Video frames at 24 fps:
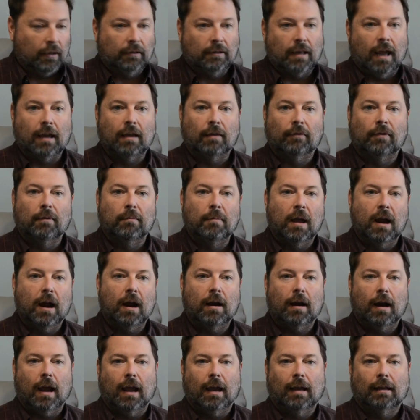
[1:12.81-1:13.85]
Take it from
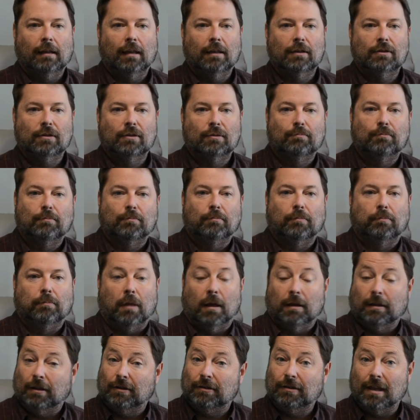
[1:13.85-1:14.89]
there and let's
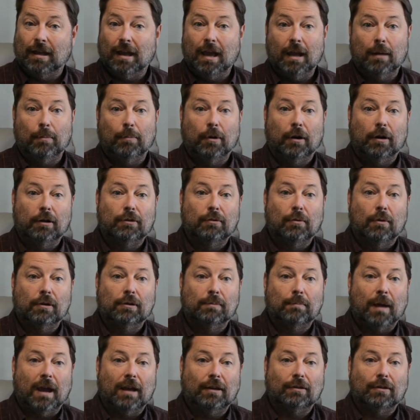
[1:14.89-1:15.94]
plug this thing in and put it through
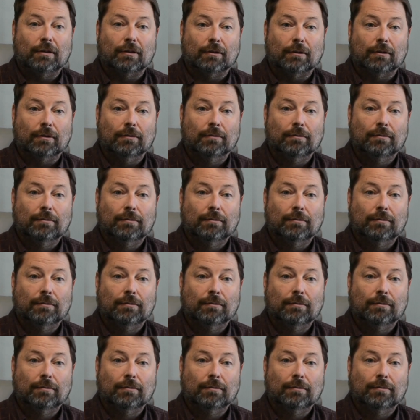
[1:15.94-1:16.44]
its paces.